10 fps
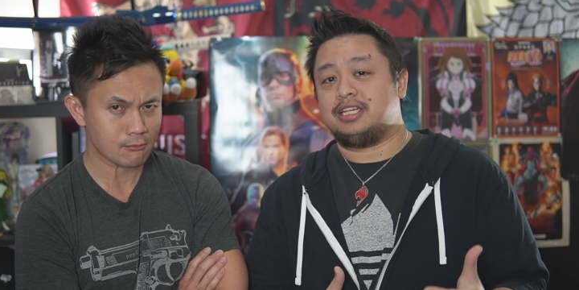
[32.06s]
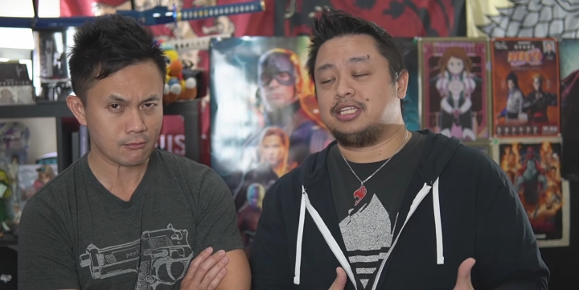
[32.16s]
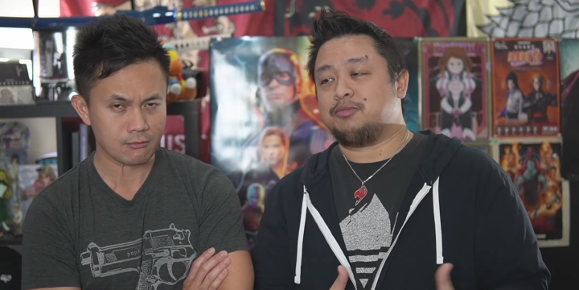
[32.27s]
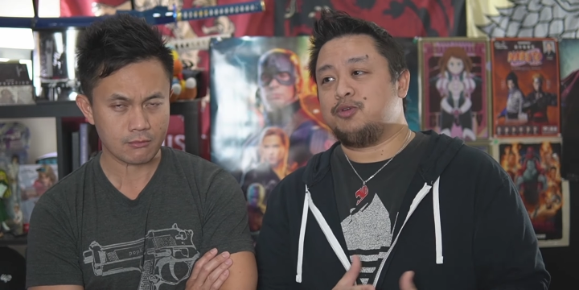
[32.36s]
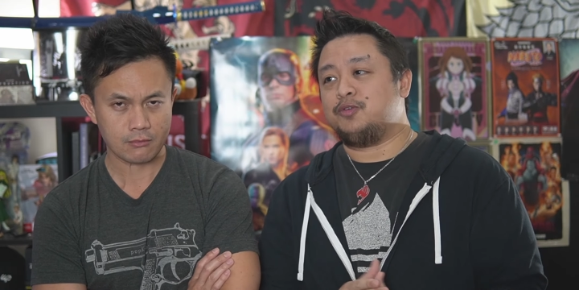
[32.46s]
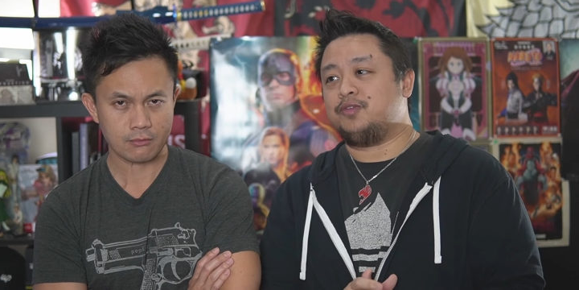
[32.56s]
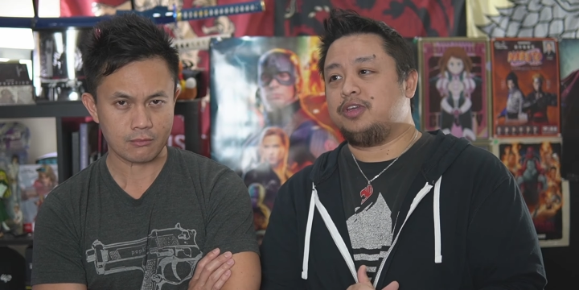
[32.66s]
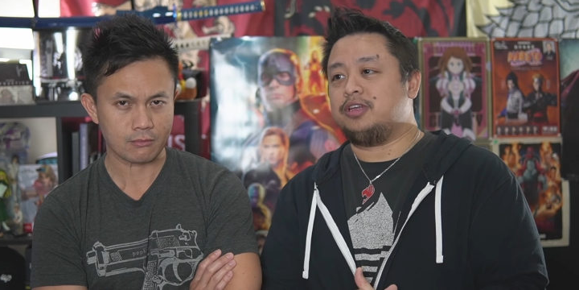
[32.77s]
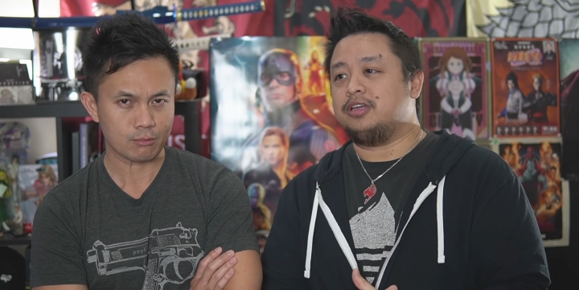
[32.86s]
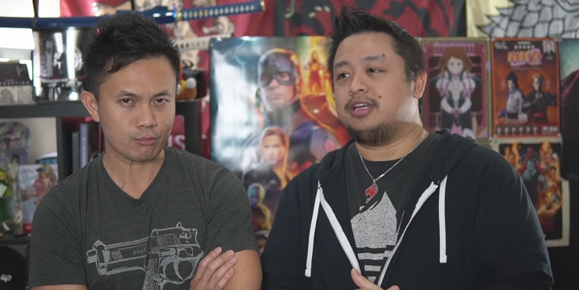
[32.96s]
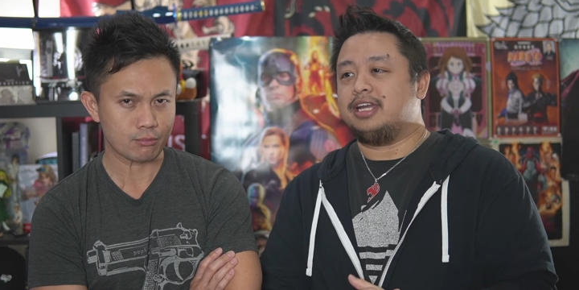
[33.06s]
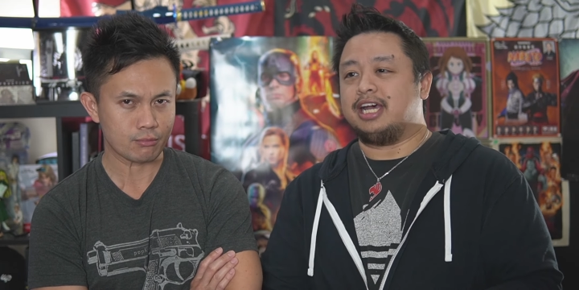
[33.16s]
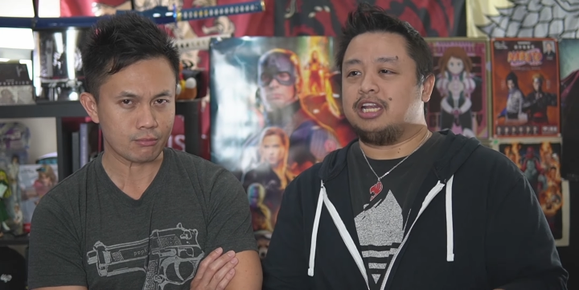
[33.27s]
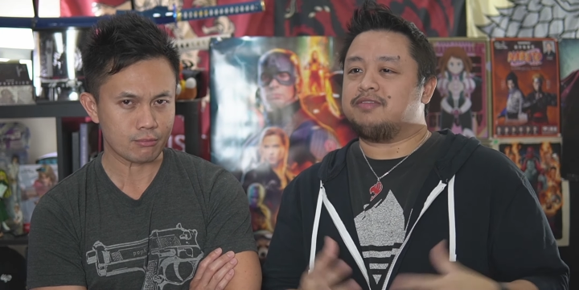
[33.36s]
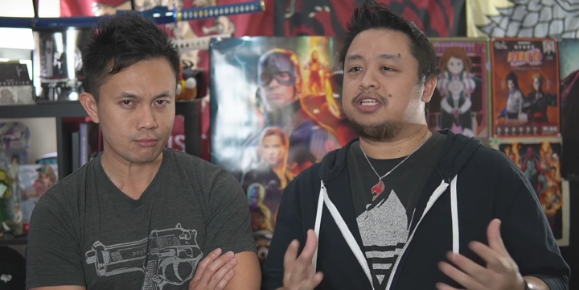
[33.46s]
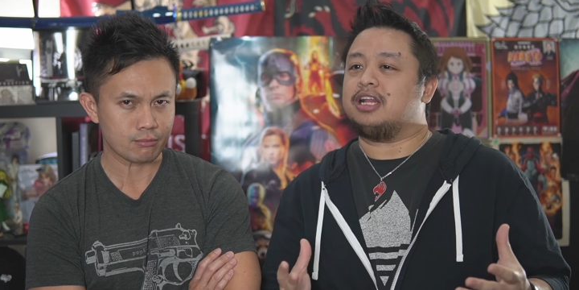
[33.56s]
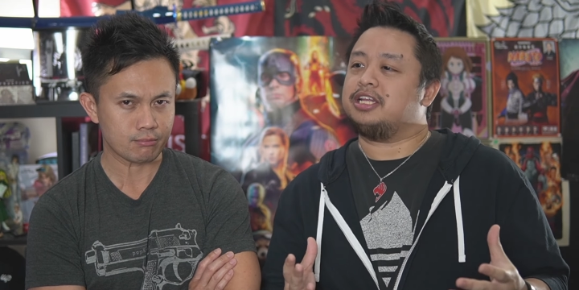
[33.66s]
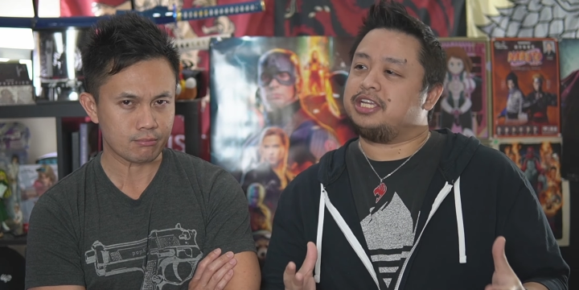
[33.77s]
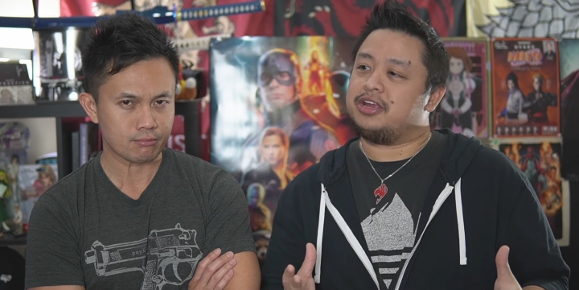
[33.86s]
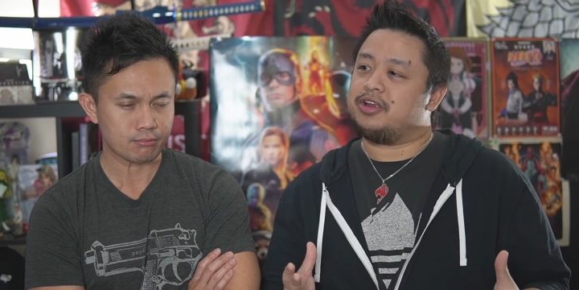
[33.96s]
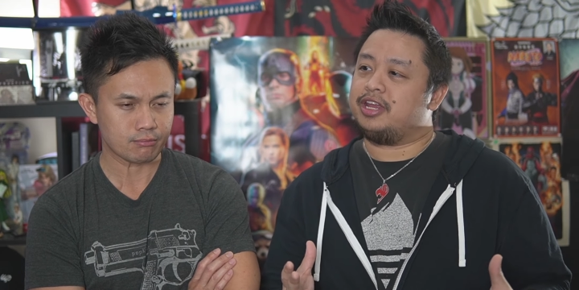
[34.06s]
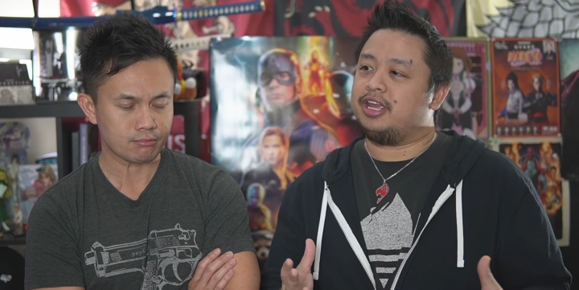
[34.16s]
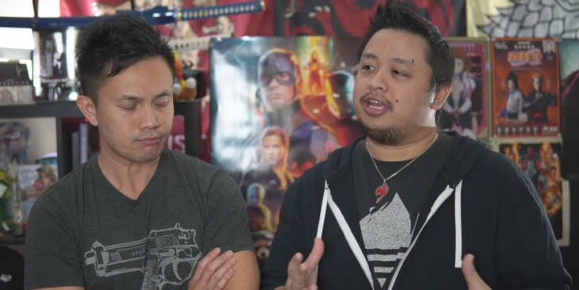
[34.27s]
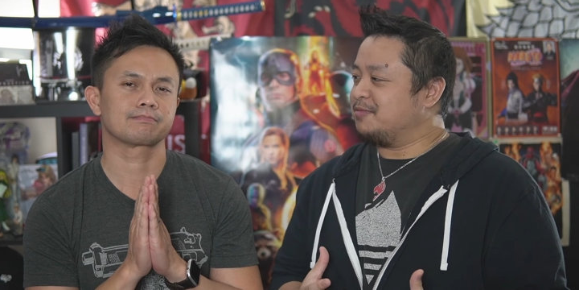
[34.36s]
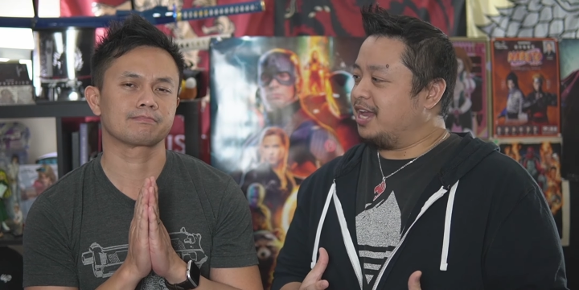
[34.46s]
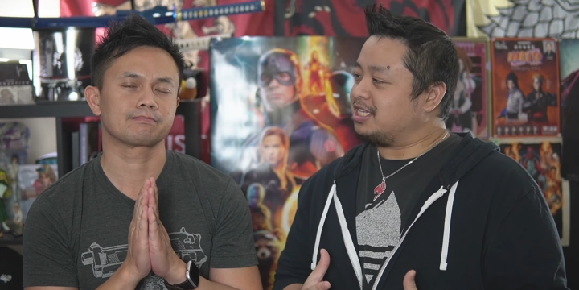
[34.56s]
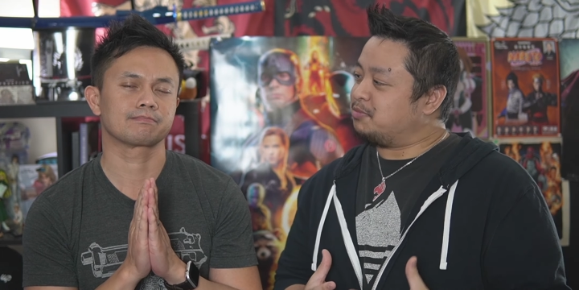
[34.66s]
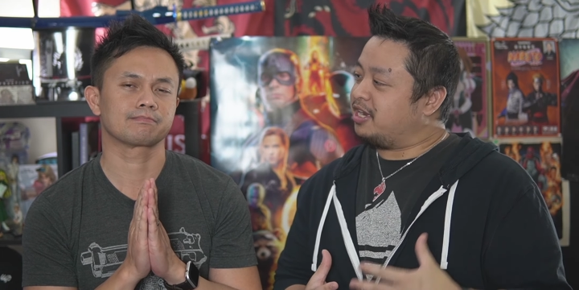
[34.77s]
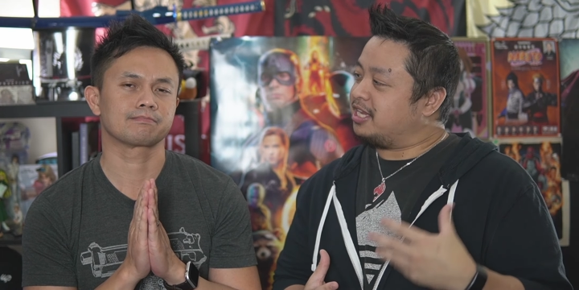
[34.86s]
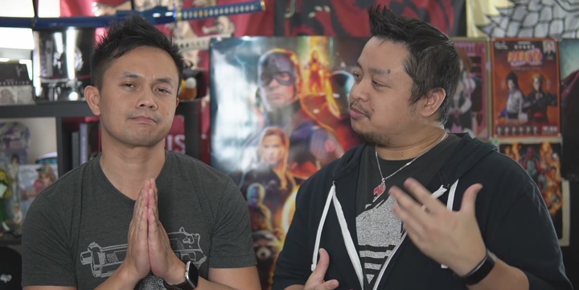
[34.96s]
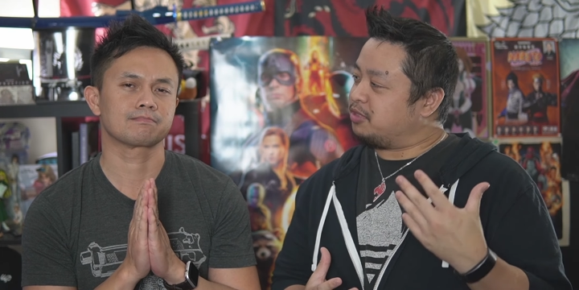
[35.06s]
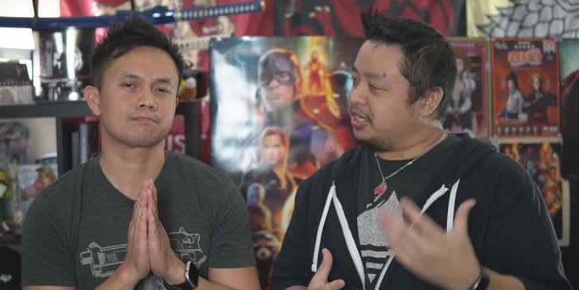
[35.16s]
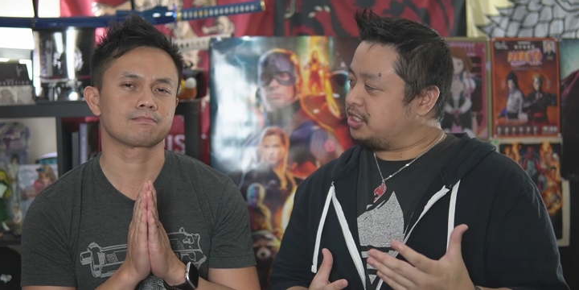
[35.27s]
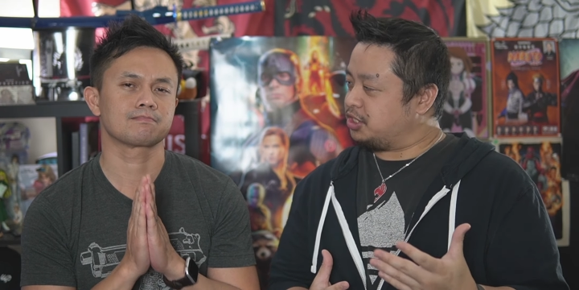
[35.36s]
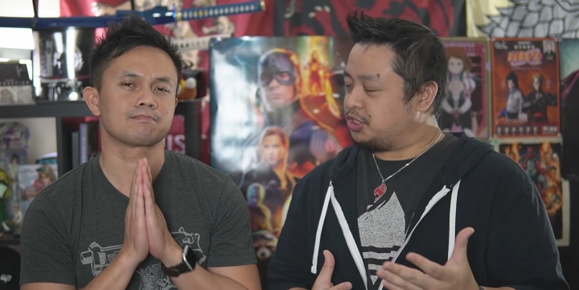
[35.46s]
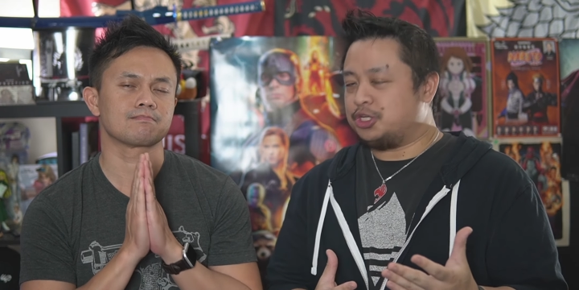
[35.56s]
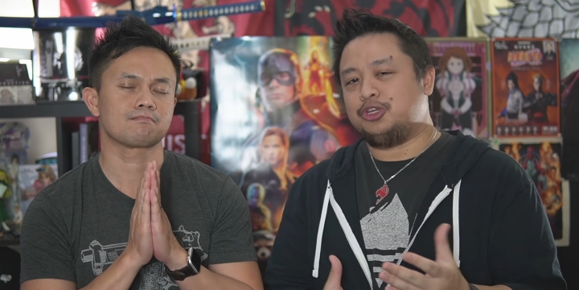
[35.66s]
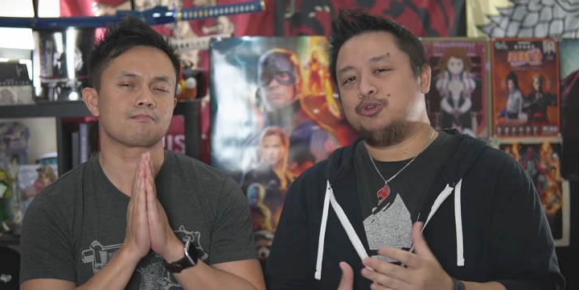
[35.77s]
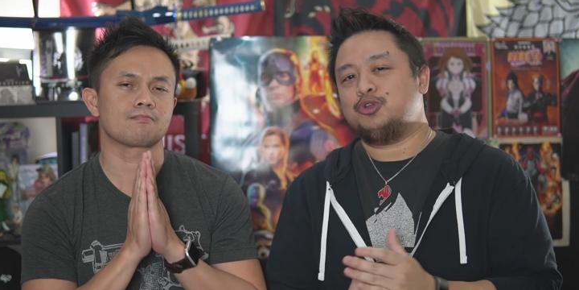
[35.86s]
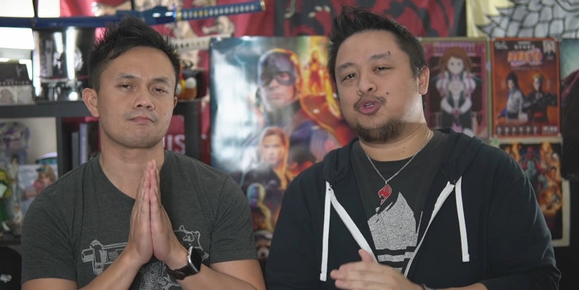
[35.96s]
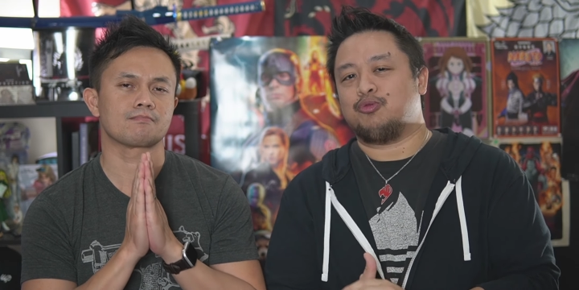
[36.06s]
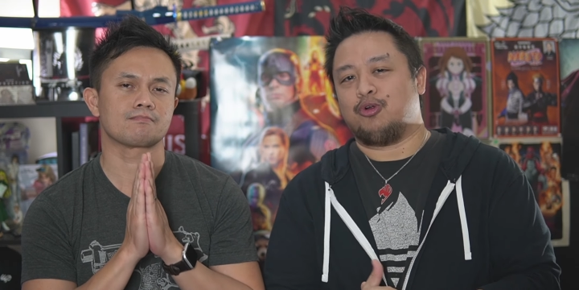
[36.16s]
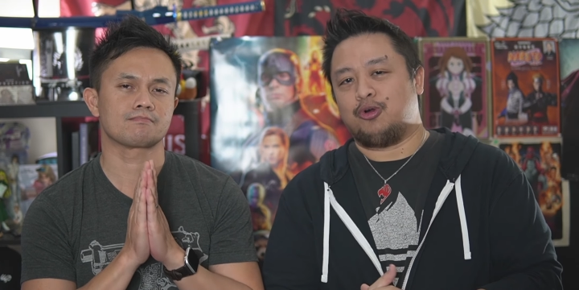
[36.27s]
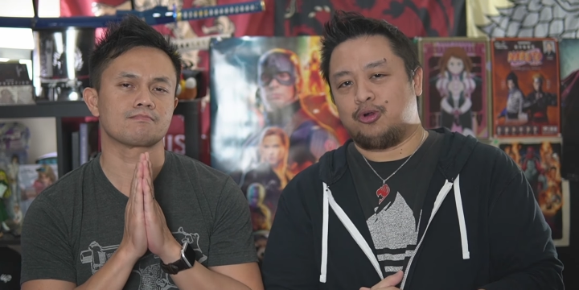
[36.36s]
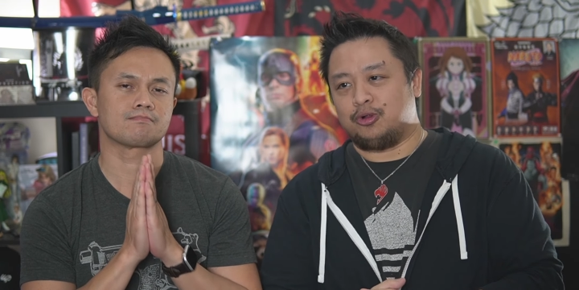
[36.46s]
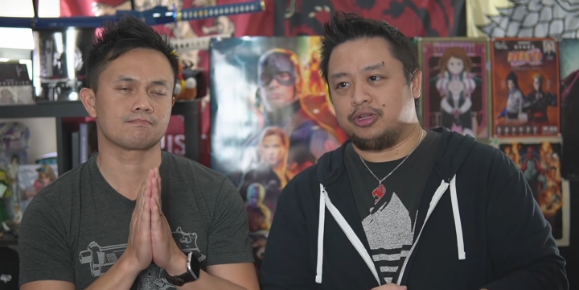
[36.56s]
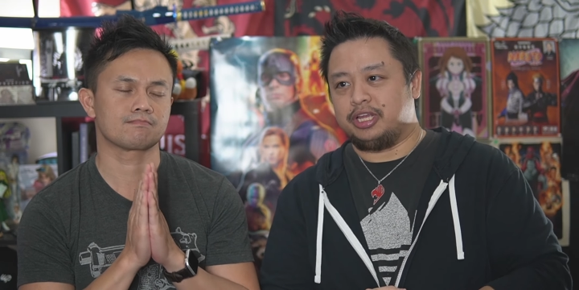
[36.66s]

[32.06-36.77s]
Speaker 1: this movie out of solidarity. X Men has played such a huge role